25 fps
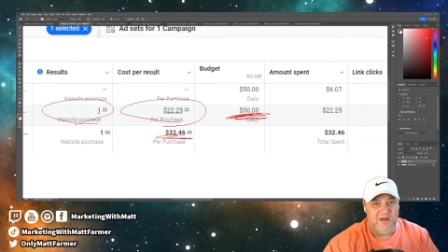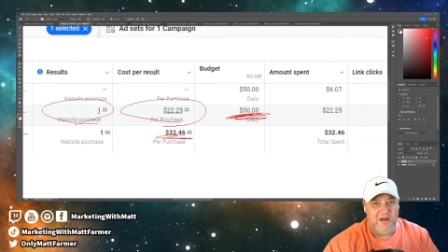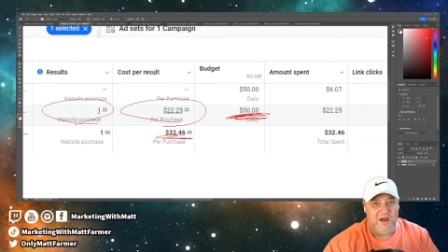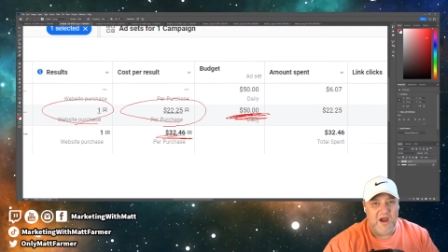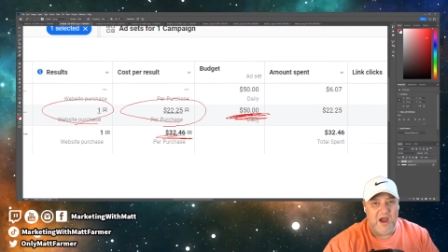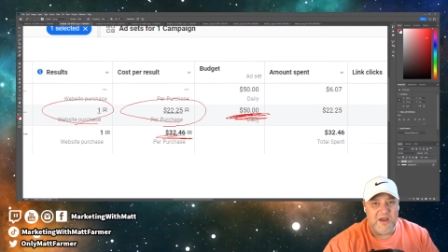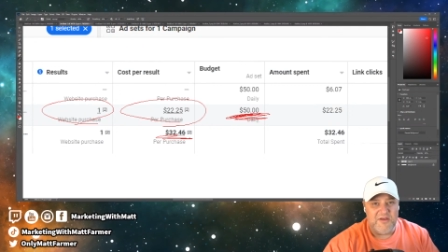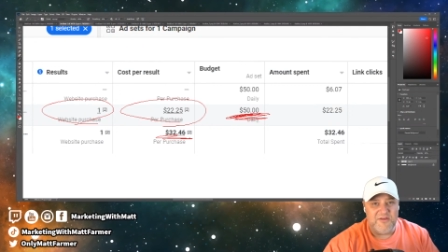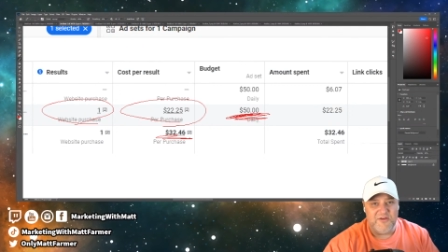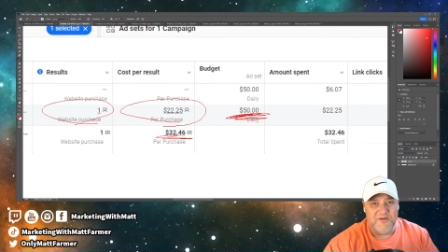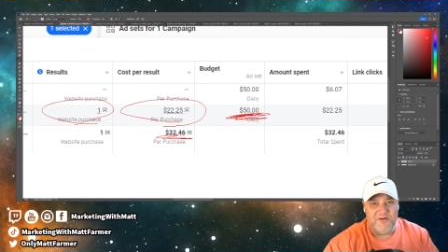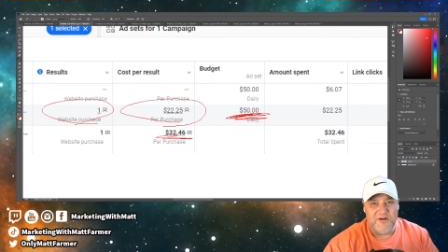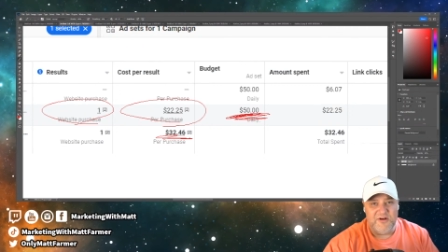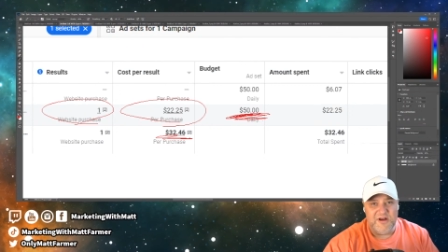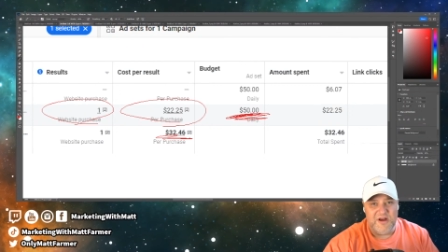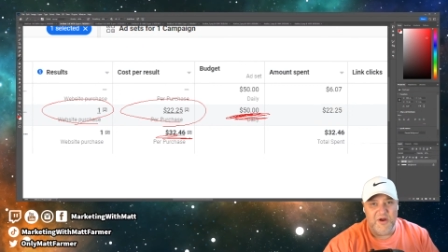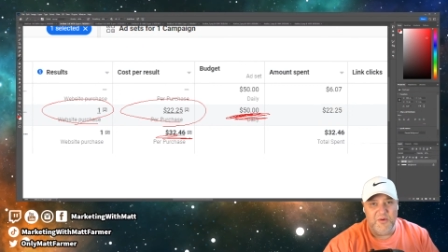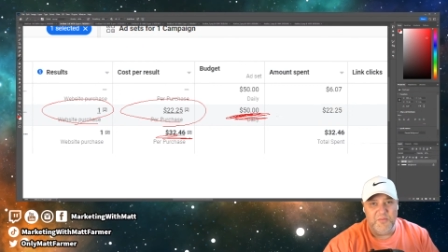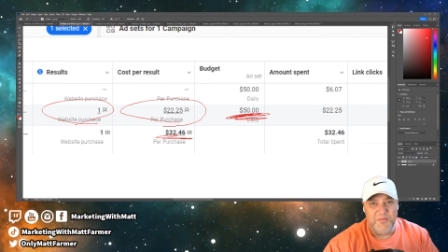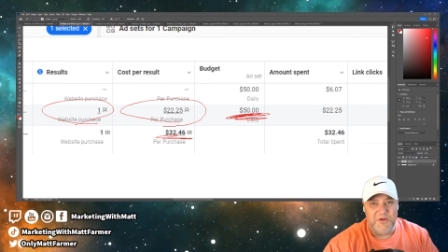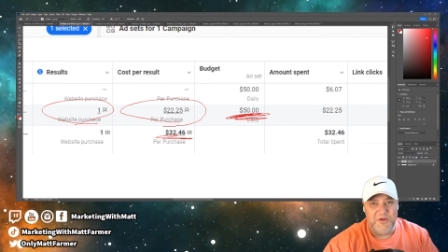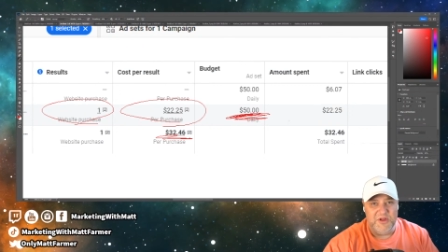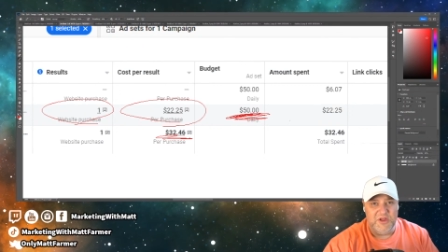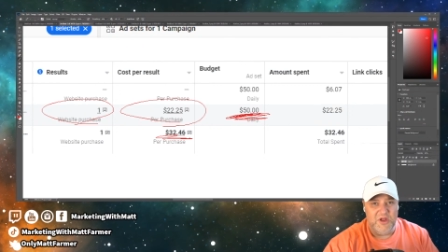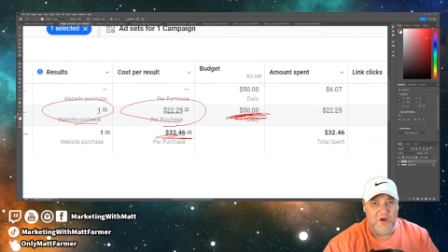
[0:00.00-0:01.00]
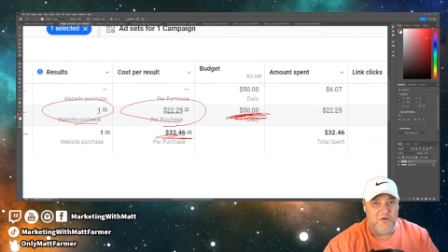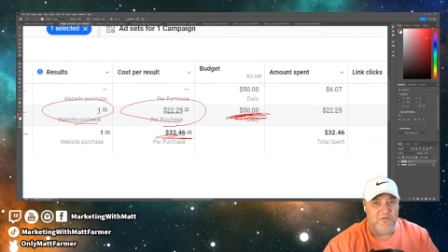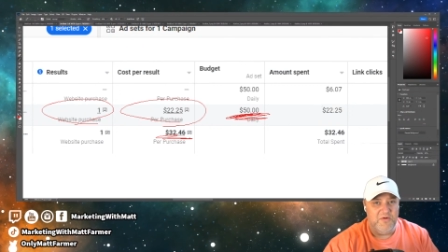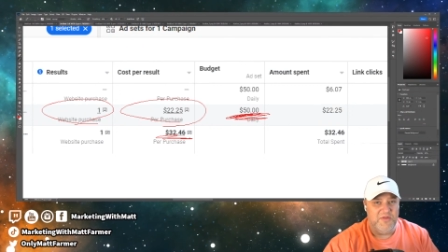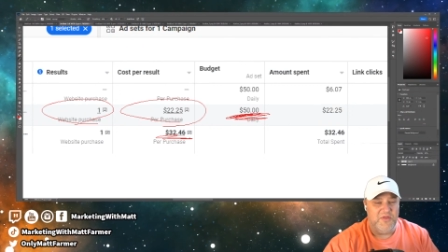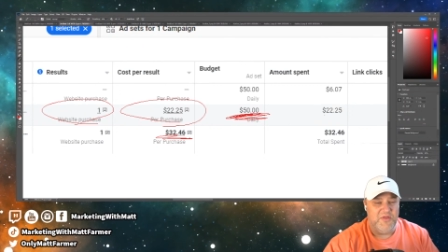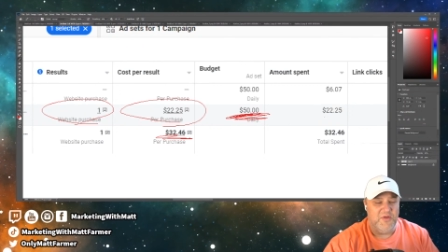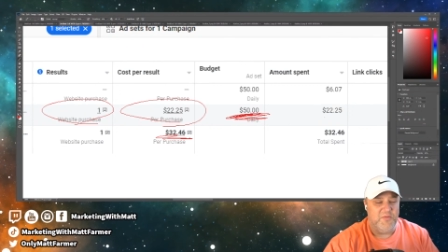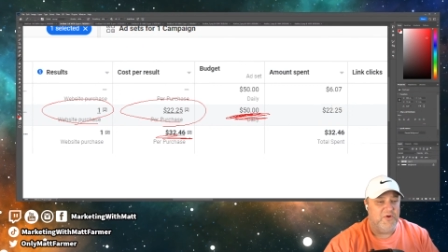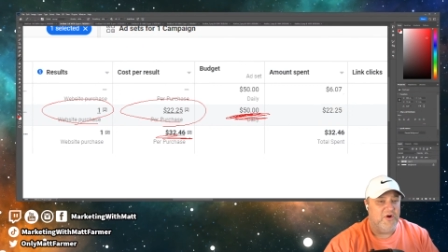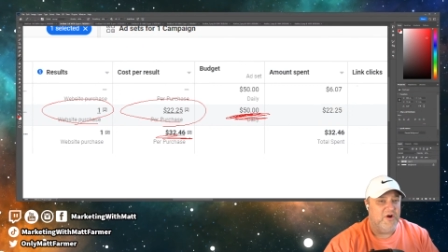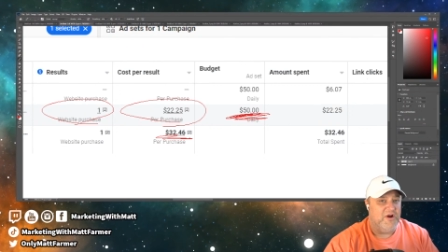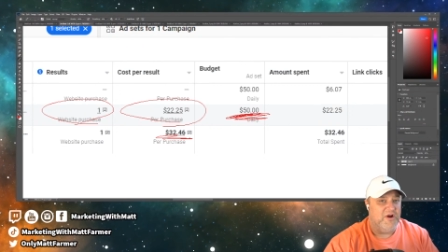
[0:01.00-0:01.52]
I started out below what
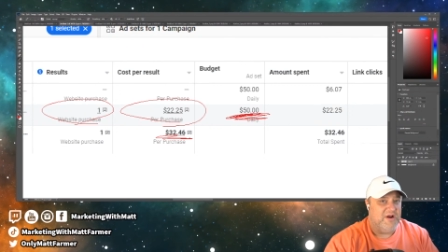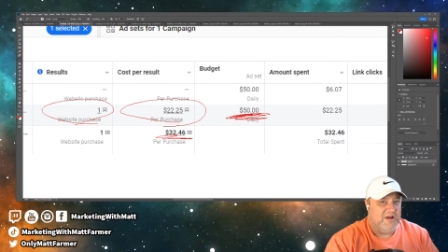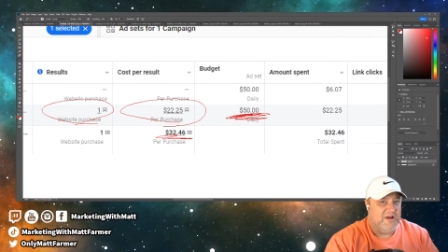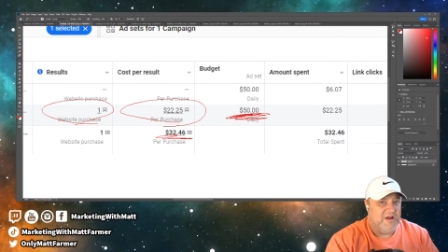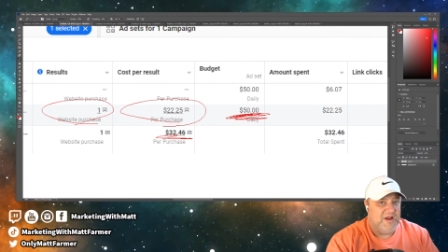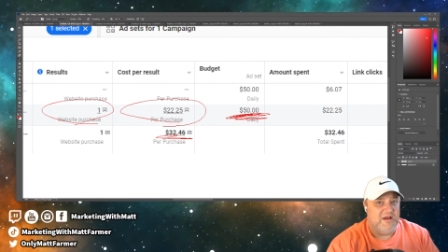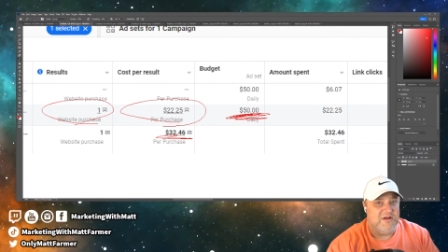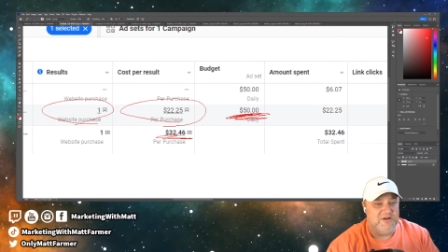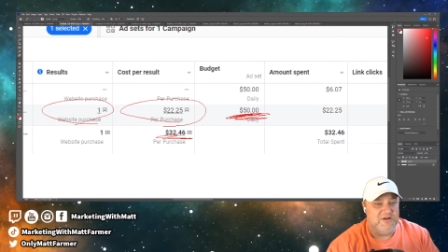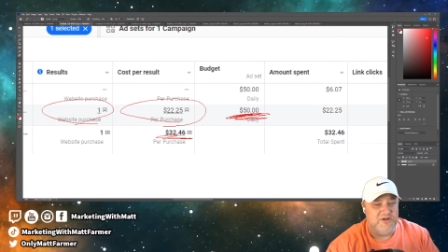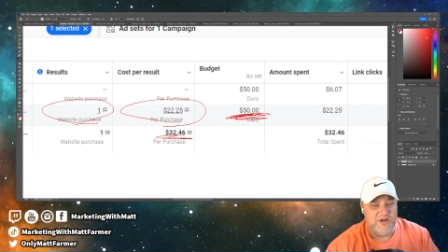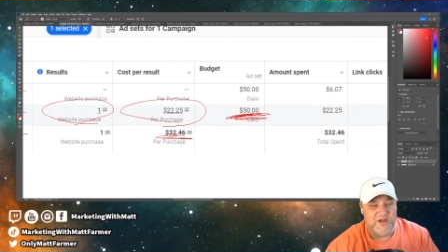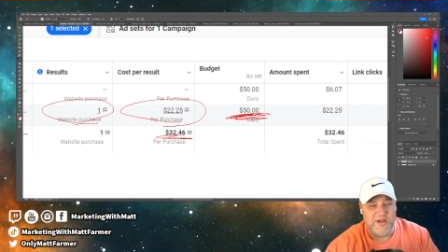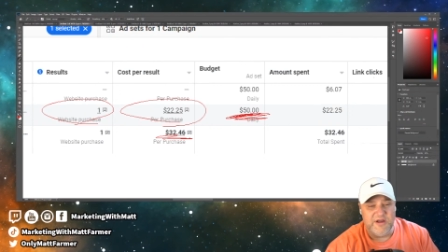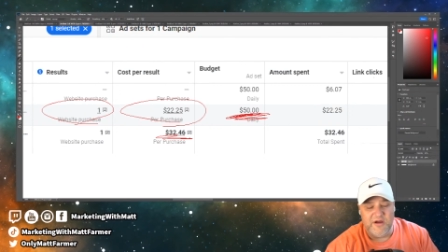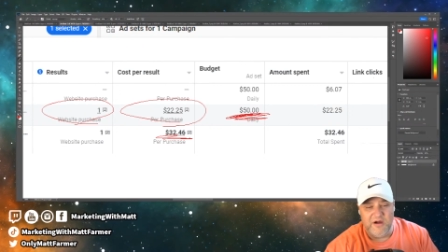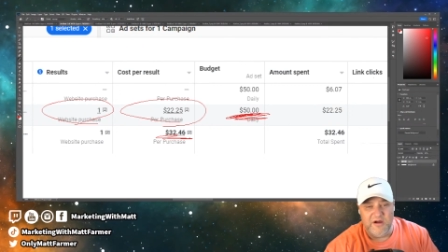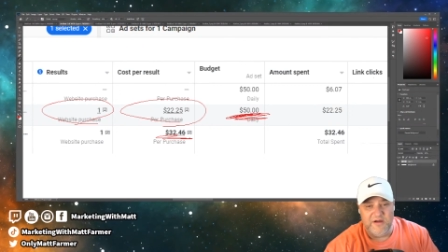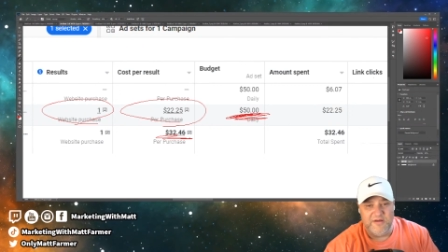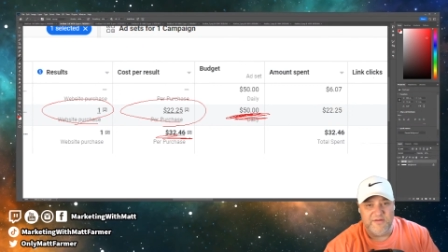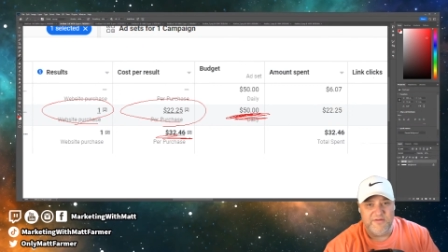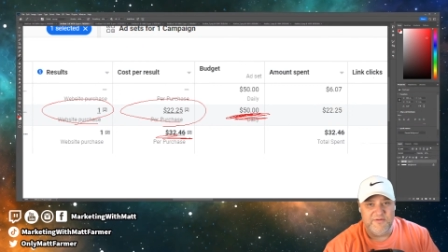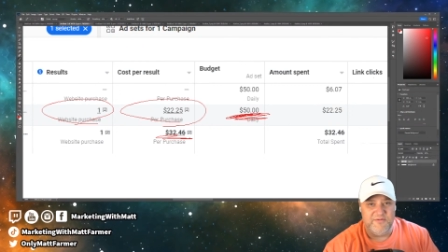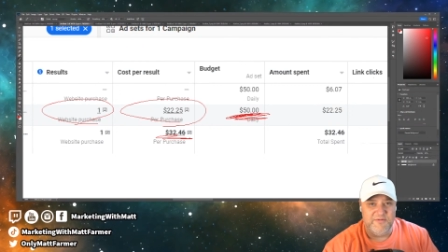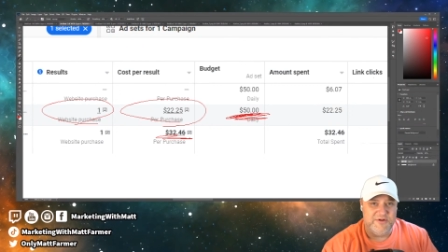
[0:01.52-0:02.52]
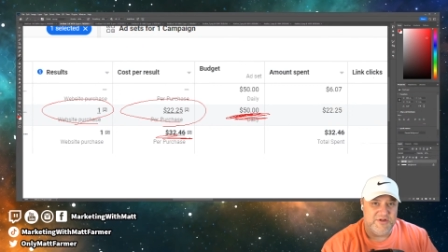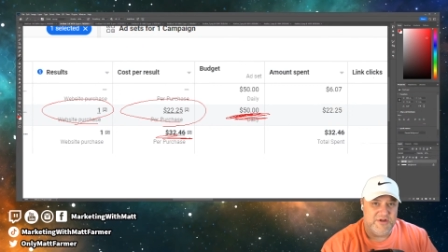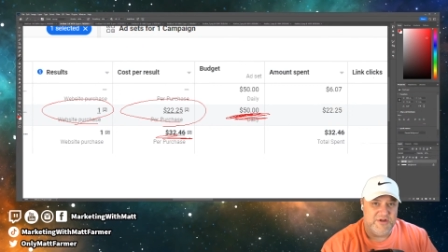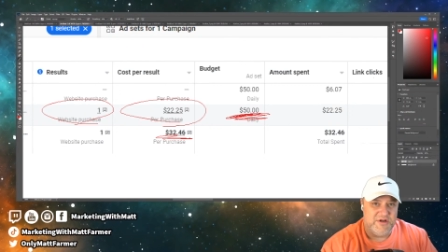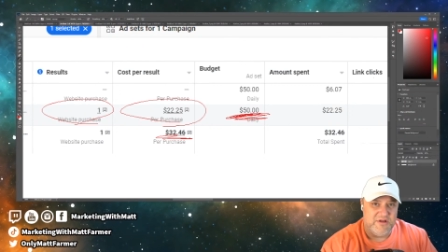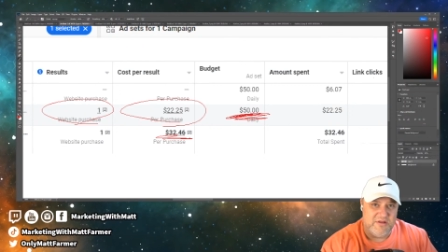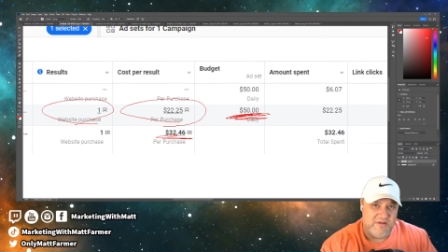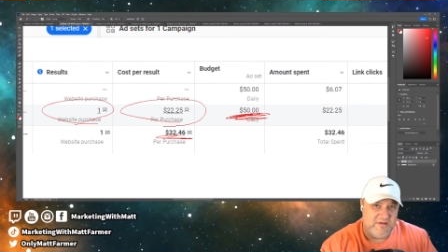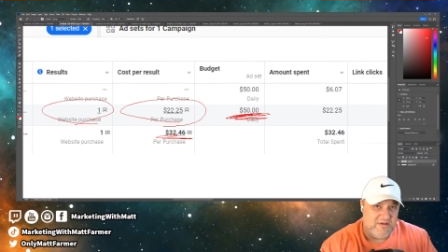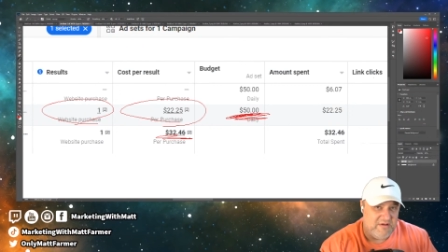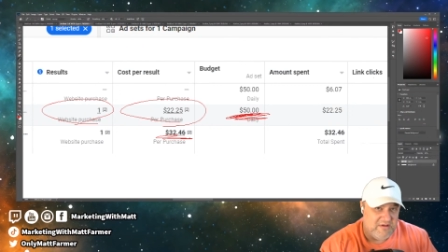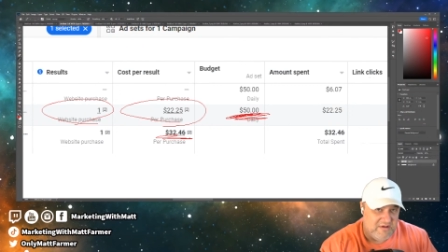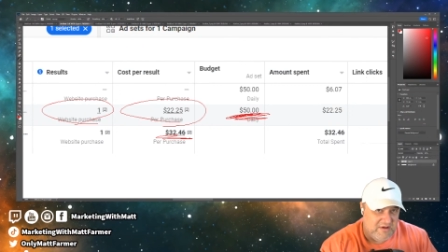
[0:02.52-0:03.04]
the product actually costs, which
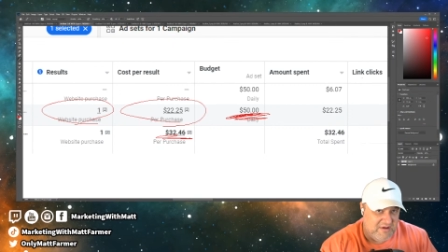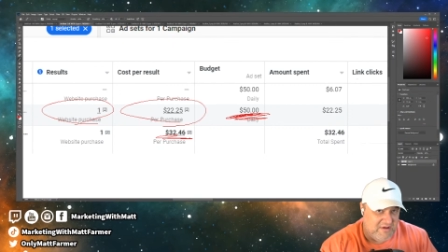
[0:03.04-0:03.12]
is,